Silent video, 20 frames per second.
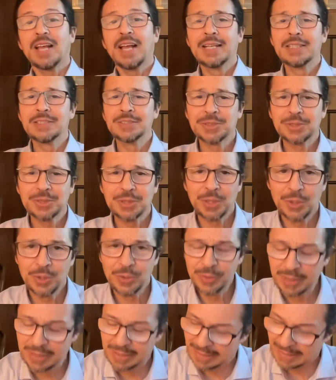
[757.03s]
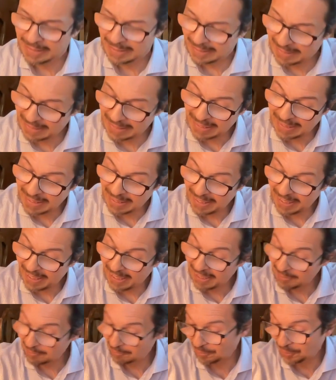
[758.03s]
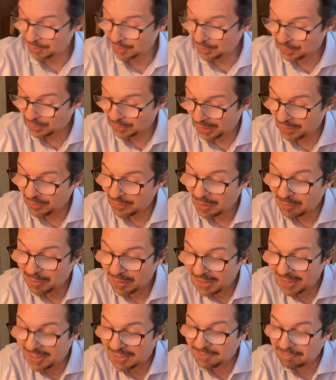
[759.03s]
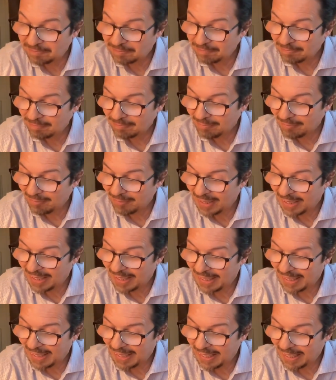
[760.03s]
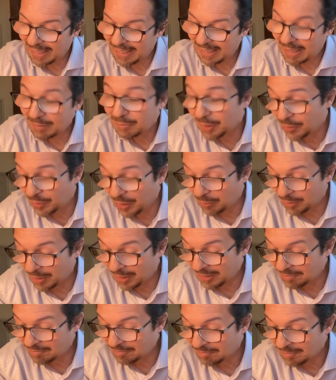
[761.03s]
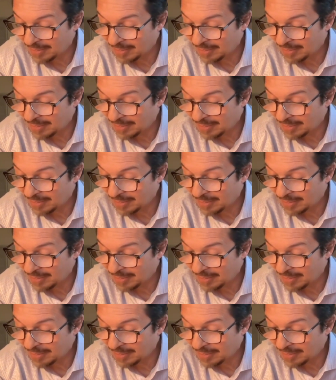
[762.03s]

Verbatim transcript: And so I'm going to try to ramble on. I'm going to ramble on.